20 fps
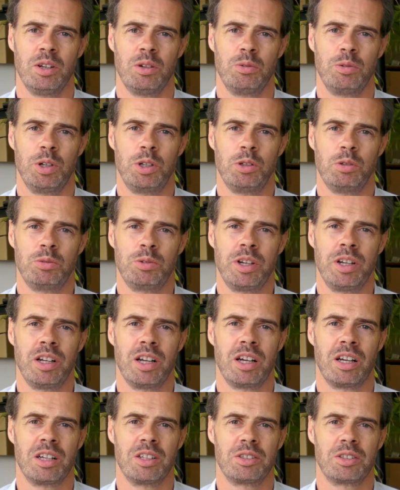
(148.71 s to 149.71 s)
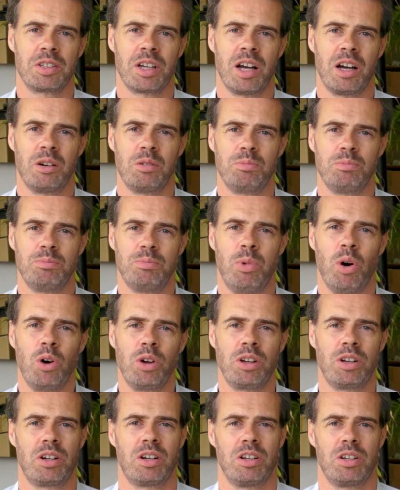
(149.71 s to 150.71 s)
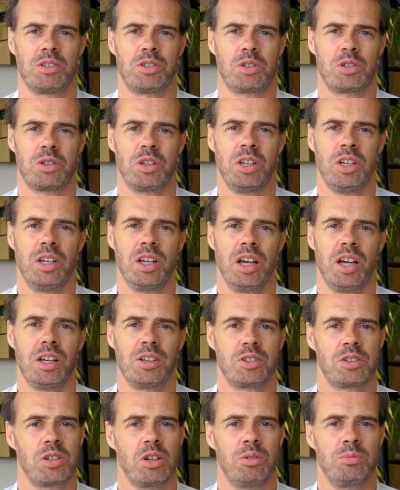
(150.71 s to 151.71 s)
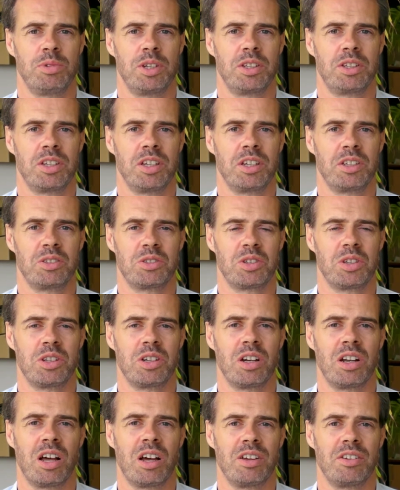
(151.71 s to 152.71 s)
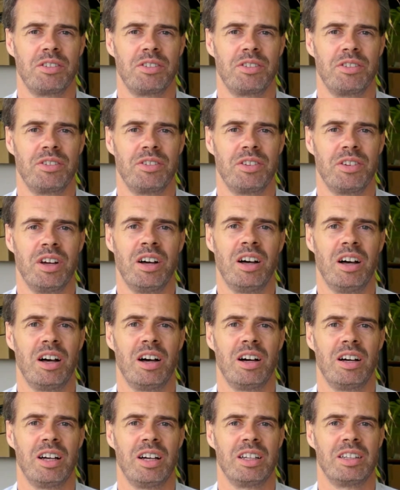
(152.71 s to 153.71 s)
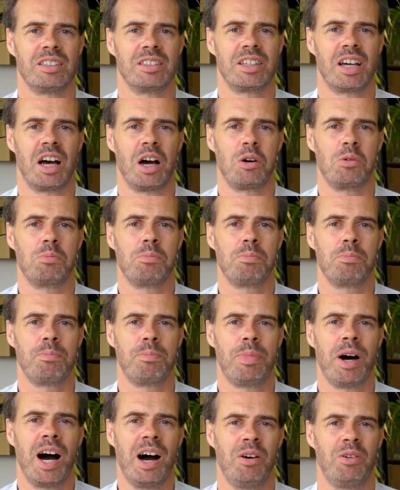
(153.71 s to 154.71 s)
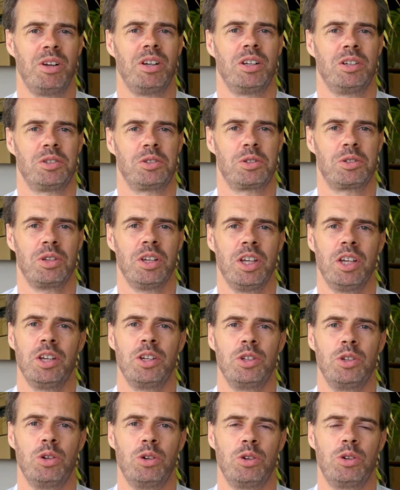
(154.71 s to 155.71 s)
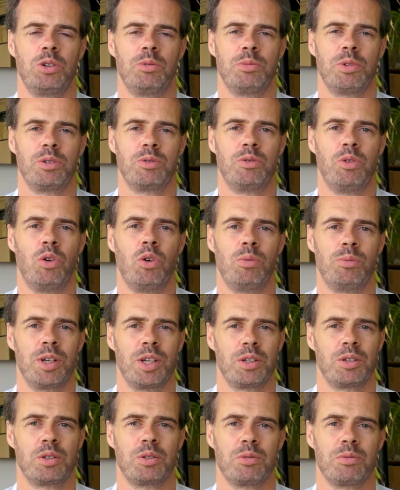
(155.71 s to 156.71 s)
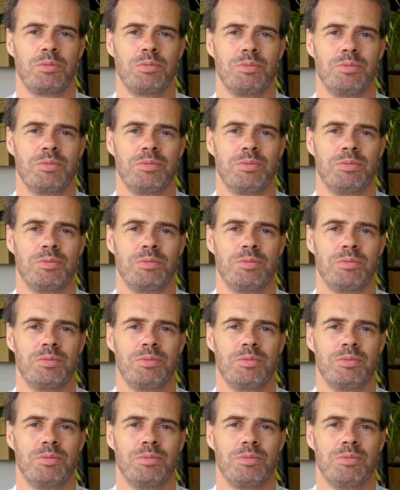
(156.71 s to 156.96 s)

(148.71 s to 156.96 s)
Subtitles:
where you'll realize how pointless so many things in life are and how powerless your human form is.